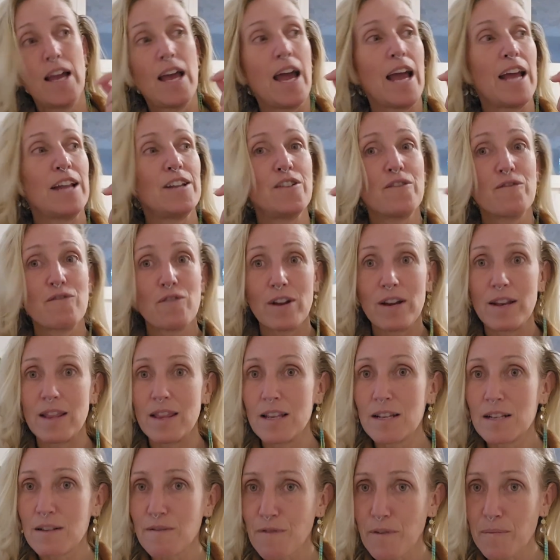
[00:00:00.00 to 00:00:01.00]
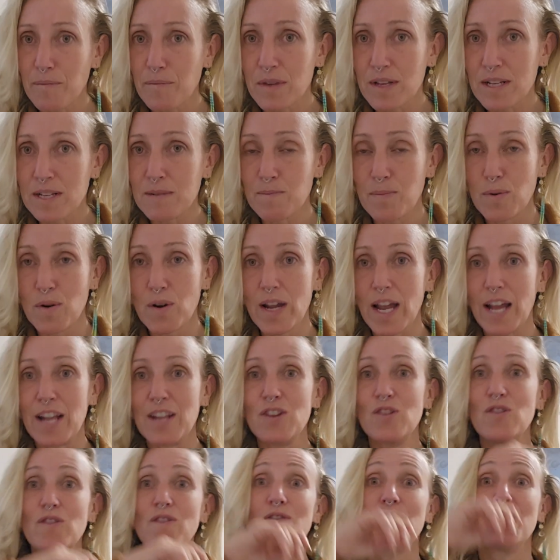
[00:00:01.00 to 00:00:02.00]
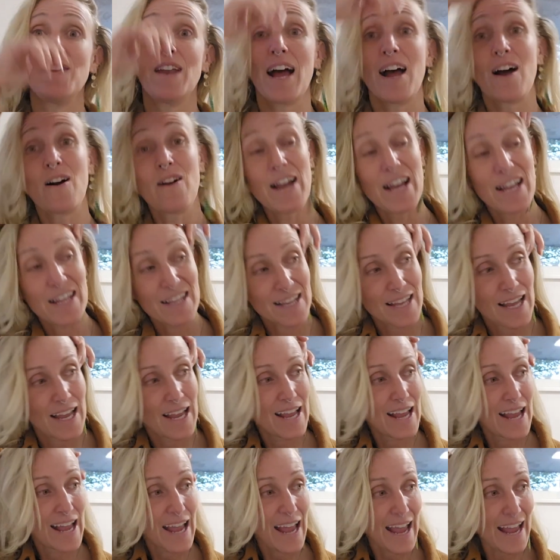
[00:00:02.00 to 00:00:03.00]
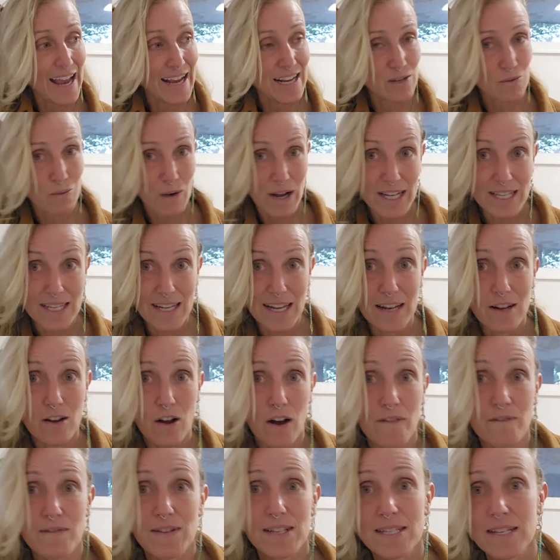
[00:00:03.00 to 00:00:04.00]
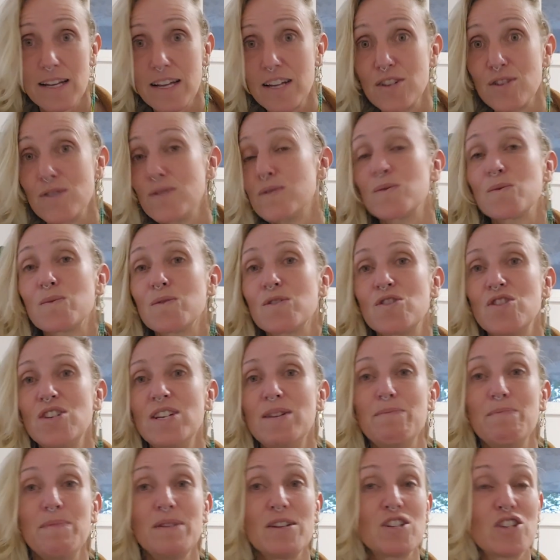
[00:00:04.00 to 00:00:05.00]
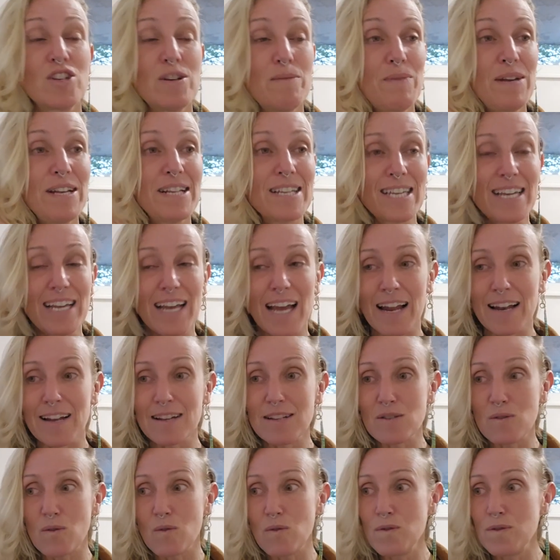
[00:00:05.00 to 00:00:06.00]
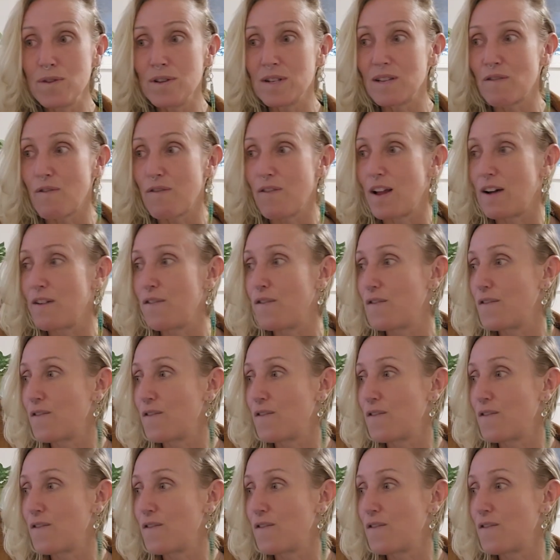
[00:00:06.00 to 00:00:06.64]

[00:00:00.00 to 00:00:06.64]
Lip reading: and you've read this from this book, and you've now had XYZ conversations with GPT, and it's all this fluff